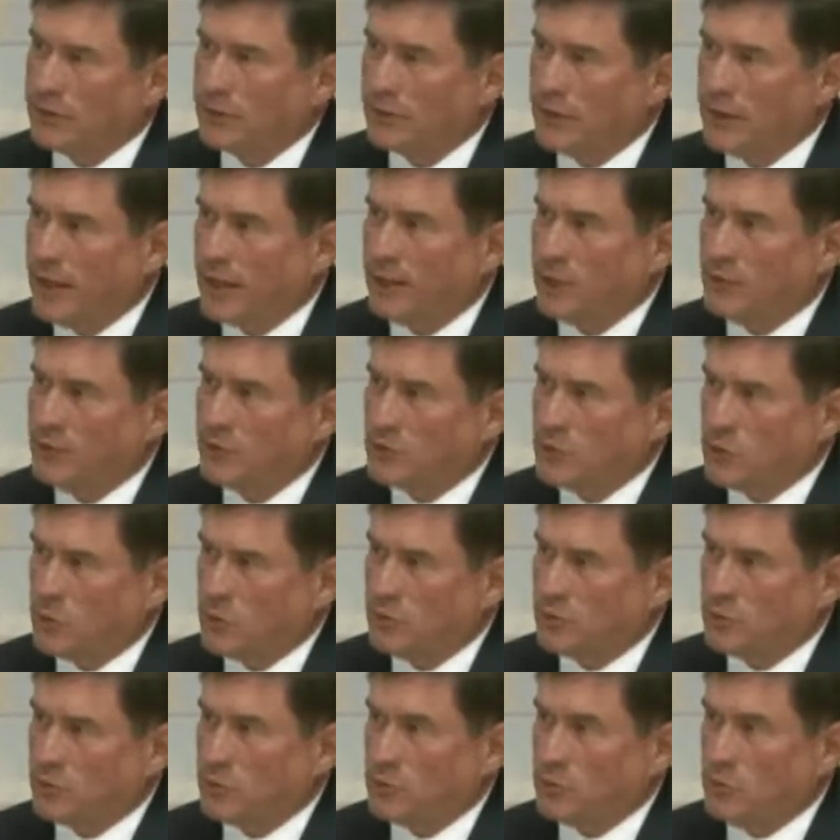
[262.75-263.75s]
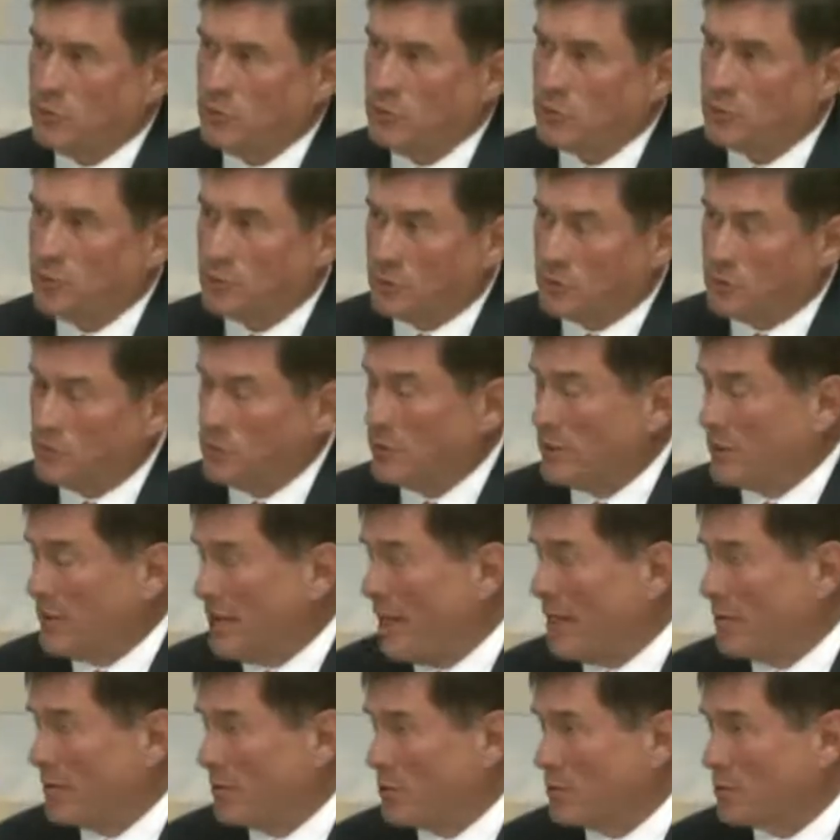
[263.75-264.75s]
that sort of improvement would be
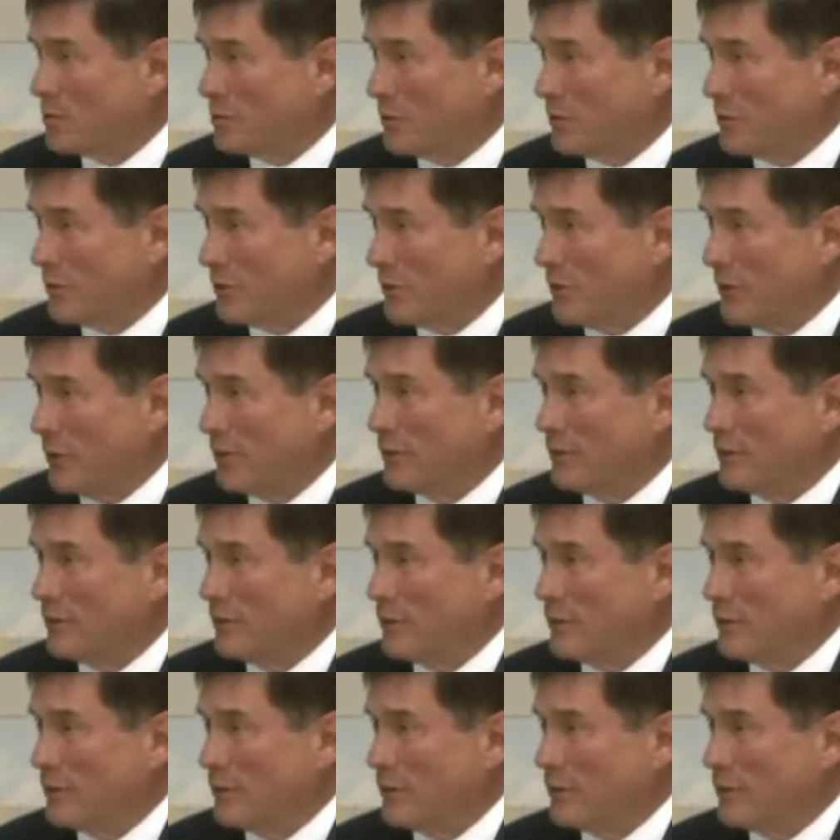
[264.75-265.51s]
damage, would it not?